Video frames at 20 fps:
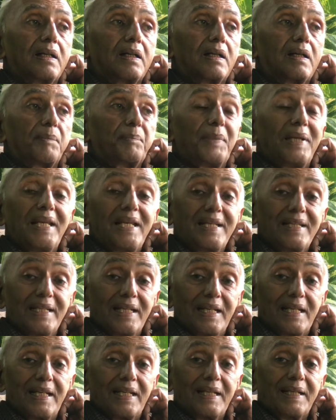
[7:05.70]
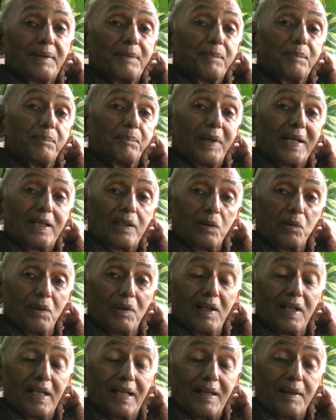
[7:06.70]
Being a
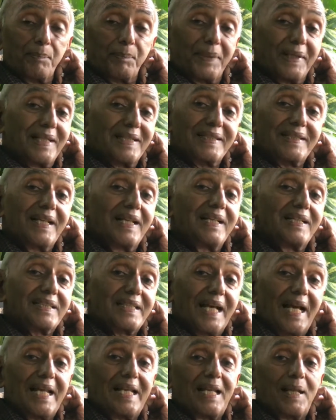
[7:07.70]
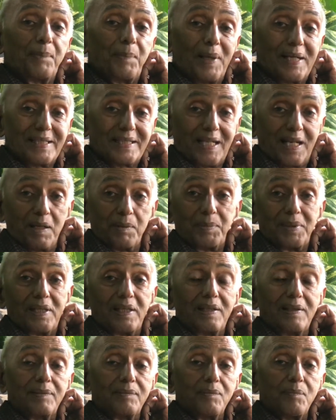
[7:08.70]
particular person is highly pleasurable.
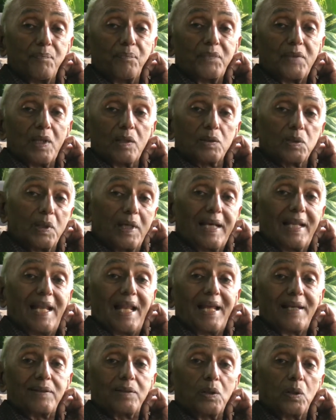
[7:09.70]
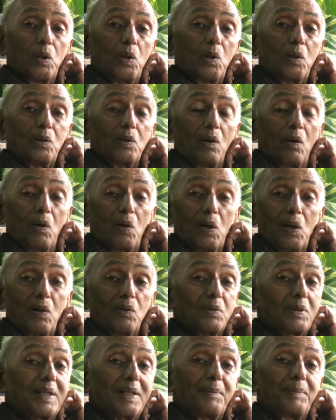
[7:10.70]
So I like to hold on
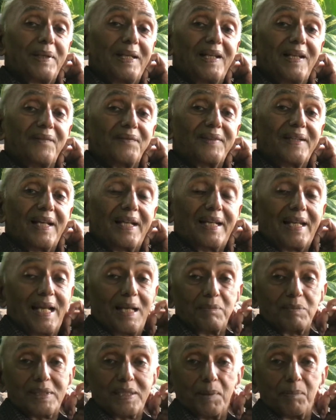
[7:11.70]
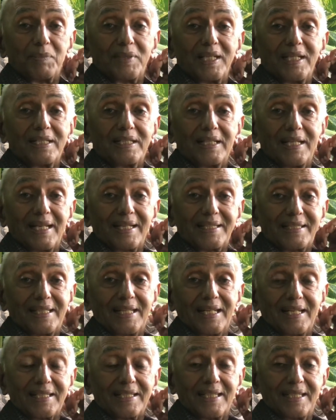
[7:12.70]
to the belief that I am something
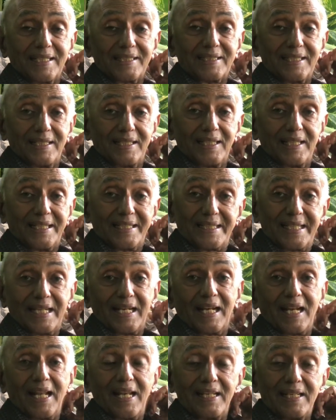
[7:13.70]
eternal.